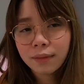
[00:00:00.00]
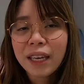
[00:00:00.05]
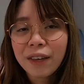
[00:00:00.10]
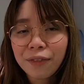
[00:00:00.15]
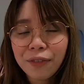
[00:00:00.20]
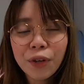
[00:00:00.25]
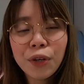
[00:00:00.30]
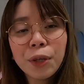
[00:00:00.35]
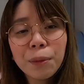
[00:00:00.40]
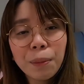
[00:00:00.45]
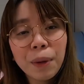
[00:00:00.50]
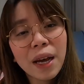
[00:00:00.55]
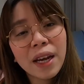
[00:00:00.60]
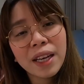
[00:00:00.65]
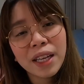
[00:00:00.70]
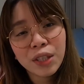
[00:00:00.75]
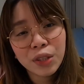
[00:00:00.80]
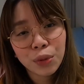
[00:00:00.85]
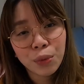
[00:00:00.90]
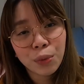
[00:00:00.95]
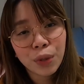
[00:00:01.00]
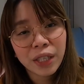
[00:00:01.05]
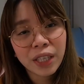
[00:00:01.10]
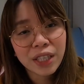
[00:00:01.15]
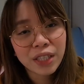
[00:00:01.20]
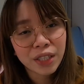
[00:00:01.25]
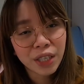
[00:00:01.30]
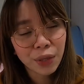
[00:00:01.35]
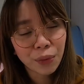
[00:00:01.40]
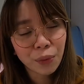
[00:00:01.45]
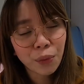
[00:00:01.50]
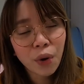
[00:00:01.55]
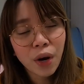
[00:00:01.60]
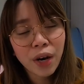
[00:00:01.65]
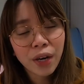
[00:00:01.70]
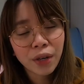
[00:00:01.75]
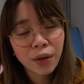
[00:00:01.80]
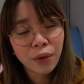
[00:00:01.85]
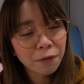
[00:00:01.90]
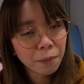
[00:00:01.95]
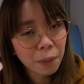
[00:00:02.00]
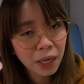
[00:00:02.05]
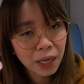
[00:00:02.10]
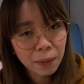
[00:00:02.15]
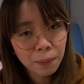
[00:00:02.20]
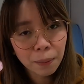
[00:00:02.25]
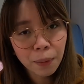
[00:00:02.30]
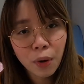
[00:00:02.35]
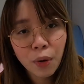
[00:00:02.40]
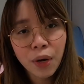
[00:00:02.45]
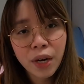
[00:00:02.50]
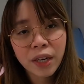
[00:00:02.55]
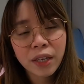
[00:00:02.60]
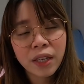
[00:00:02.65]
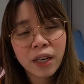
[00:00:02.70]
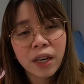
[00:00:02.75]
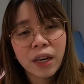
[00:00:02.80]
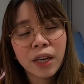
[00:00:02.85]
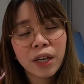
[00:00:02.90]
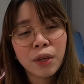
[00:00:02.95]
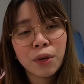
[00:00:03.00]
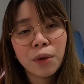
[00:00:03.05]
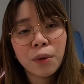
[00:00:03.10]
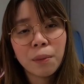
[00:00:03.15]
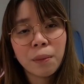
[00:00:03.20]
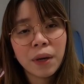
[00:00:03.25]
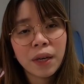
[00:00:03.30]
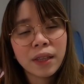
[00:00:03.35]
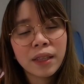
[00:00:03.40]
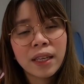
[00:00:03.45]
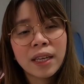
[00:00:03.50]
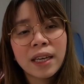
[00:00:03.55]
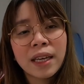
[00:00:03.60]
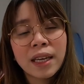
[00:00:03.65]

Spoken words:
If you are planning to work in Taiwan, or may employer na kayo but